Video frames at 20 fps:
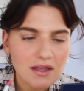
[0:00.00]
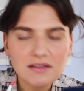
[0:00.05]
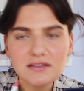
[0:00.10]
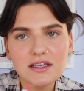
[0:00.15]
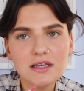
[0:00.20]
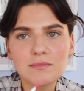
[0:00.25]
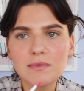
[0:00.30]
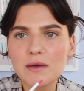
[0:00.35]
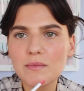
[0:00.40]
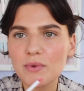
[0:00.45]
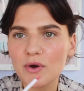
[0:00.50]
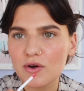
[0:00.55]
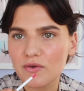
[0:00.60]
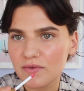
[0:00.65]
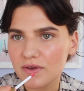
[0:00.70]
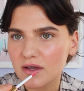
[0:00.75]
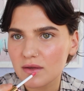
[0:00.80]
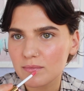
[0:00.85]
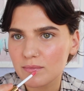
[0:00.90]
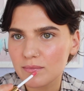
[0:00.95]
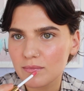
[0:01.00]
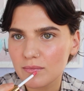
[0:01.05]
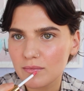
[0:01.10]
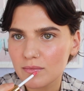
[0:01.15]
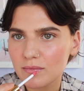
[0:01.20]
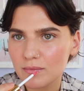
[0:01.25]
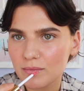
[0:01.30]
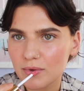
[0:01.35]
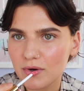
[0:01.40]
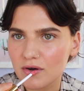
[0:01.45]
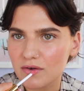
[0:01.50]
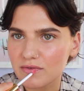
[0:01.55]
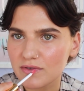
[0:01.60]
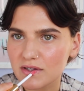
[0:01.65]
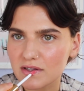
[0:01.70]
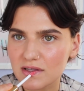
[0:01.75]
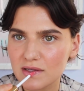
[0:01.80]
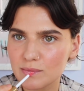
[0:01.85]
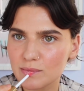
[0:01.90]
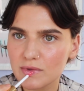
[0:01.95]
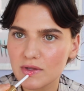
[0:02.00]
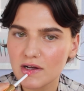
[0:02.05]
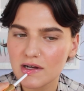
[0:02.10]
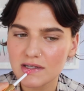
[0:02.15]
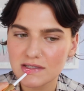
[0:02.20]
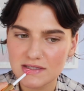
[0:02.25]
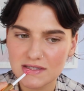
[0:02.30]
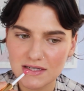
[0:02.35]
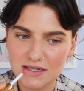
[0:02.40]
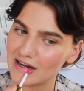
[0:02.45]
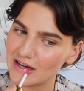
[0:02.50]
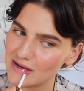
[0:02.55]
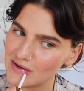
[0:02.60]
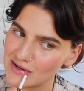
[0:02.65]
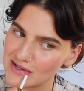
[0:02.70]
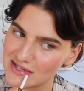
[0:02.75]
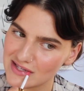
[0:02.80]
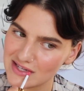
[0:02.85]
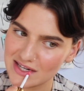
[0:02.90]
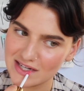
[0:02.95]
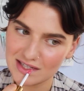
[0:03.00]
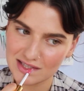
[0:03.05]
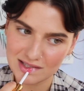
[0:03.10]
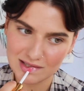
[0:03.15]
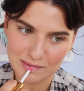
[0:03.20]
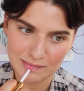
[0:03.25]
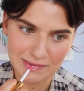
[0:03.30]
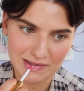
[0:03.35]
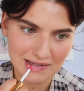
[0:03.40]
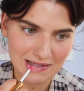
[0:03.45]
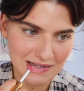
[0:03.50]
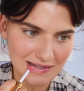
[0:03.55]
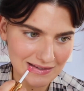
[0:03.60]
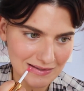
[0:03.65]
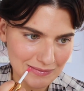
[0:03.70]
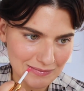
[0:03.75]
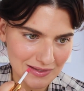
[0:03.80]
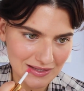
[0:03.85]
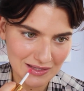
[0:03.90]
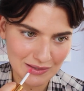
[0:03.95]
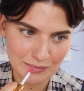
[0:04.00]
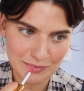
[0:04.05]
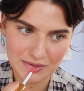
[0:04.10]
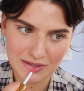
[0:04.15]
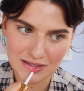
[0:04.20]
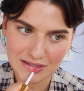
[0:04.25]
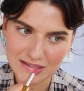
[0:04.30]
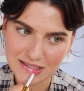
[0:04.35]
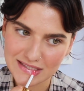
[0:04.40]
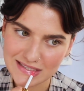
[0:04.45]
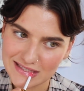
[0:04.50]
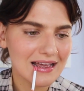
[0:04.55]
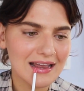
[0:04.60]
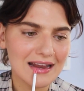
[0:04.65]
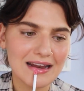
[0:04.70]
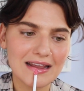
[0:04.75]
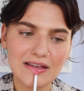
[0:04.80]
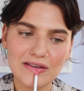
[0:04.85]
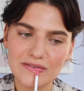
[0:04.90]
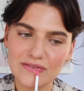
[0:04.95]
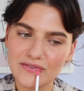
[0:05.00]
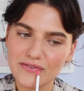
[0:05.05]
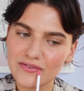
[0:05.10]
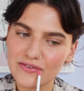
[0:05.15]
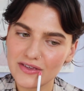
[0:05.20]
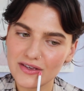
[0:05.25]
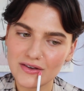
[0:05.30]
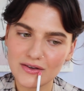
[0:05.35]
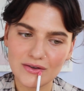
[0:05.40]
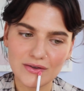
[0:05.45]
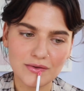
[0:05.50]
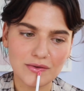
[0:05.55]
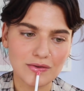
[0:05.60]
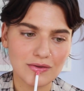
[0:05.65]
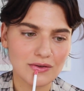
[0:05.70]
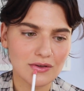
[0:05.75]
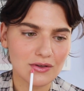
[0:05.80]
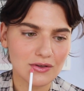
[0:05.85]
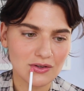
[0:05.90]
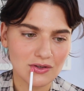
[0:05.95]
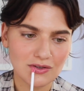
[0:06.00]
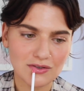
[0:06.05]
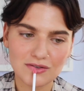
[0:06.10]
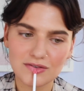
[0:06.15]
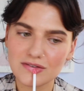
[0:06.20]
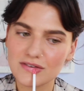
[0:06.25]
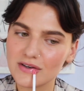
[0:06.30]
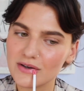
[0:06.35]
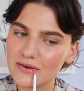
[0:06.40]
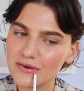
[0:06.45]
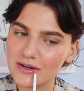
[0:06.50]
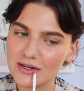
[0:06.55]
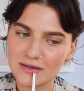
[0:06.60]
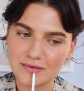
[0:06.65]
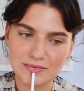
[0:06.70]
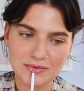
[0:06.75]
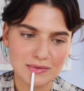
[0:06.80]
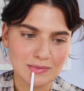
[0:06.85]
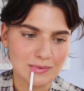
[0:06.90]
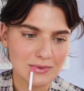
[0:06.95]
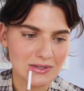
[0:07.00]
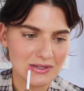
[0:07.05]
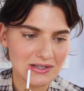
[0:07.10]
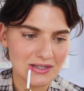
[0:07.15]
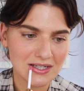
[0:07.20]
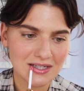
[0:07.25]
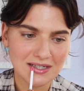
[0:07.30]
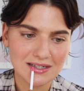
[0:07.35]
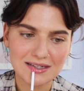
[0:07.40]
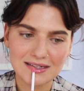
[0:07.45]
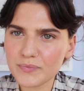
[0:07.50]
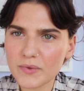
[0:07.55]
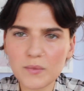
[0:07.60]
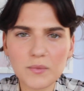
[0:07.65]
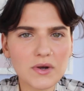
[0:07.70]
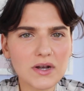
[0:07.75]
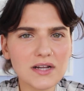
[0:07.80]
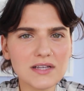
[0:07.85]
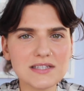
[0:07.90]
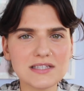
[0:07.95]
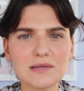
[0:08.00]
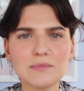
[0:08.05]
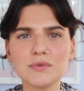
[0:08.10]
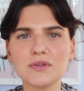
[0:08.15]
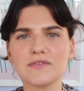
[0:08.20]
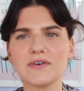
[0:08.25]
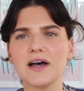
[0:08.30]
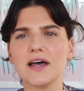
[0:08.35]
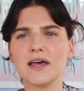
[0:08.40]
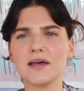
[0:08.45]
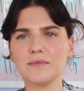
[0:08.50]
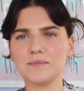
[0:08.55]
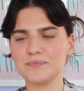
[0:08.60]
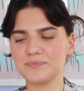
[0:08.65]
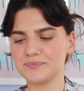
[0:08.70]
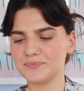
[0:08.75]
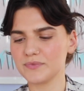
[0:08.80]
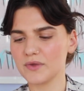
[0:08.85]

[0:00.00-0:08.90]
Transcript: It's like my perfect lip gloss. I always need a little bit of color in my lip gloss and it feels so comfortable. We're gonna simplify it.